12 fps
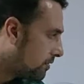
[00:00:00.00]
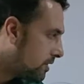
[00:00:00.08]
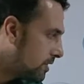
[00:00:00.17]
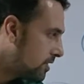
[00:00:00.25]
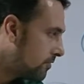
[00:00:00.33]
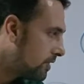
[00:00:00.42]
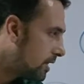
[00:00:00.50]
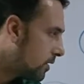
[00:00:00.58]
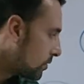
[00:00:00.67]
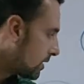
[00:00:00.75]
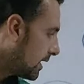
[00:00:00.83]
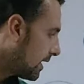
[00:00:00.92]
World
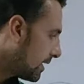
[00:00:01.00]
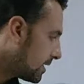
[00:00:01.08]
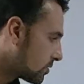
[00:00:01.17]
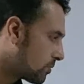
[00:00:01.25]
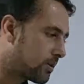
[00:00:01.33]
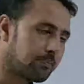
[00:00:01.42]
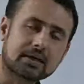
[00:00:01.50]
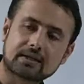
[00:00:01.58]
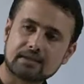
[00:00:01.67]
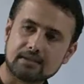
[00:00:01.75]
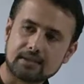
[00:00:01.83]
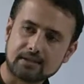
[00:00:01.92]
without ads would be
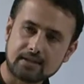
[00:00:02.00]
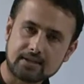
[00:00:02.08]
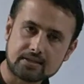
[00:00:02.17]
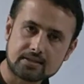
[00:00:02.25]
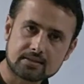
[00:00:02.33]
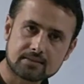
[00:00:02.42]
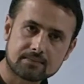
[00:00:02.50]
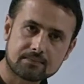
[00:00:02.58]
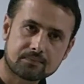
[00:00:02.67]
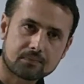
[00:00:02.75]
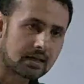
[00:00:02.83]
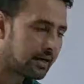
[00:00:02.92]
colorless.
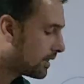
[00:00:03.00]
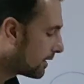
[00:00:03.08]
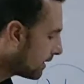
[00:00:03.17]
I